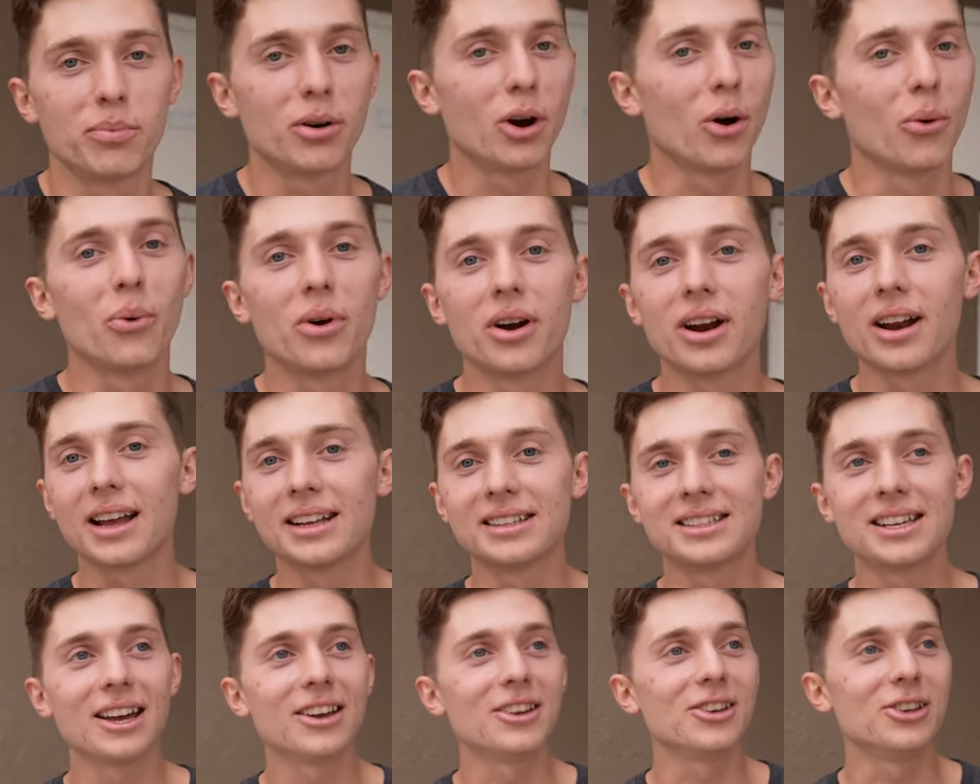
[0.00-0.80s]
Bro, what did I
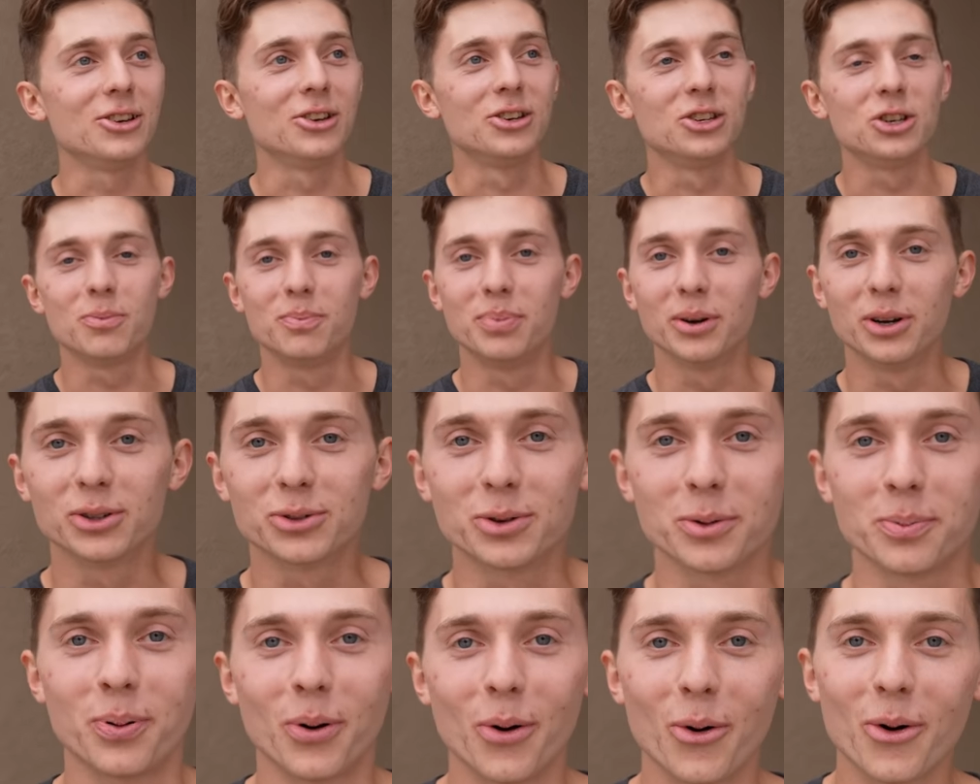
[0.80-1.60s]
tell you? You build
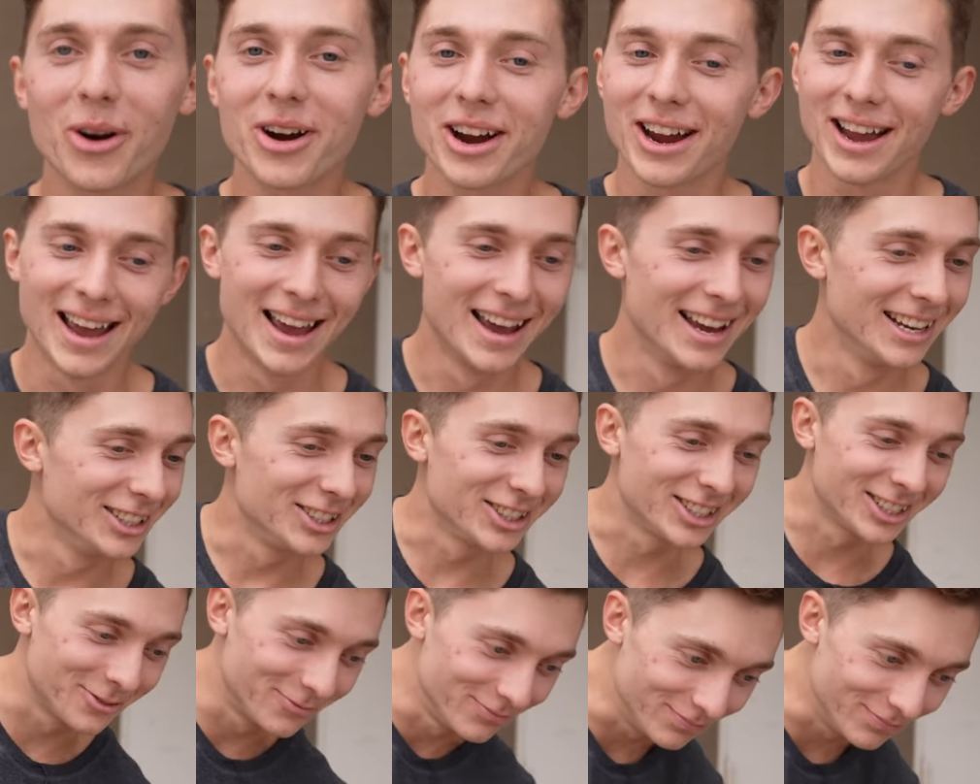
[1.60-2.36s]
rapport, just